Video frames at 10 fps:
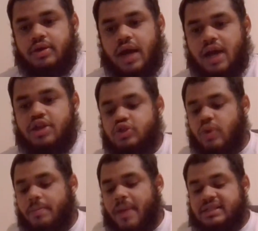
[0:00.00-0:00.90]
I just
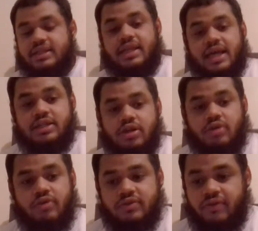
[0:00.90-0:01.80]
went back to D'Angelo
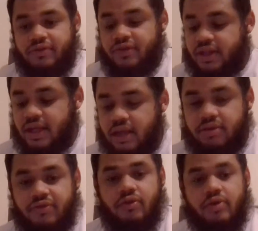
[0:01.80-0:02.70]
Russell from 58
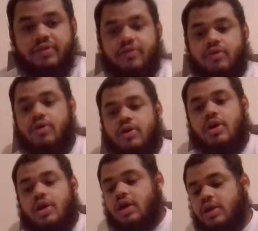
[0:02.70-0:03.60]
to 44.
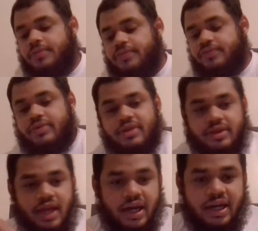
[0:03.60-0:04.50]

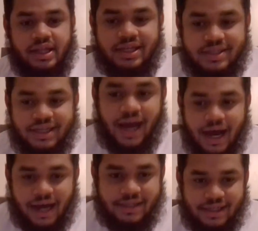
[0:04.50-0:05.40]
None of these
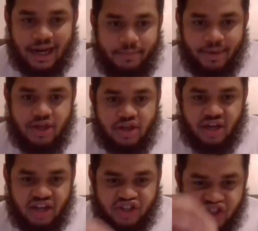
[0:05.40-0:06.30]
guys that I
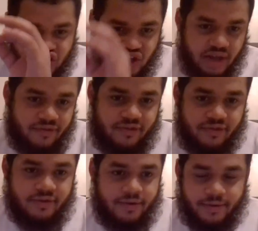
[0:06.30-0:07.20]
mentioned could sniff
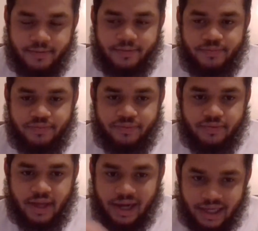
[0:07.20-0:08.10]

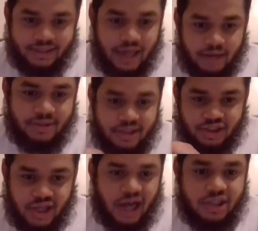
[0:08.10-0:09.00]
Klay Thompson's
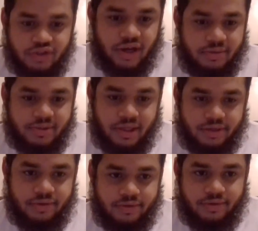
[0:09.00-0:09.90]
jockstrap,
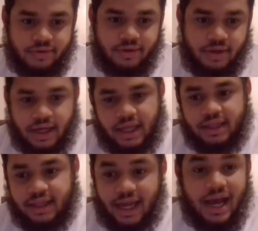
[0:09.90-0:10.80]
son.
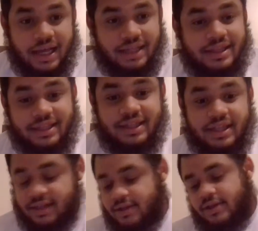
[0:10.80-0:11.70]
They got
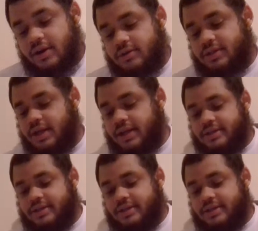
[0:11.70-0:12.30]
the yo, son.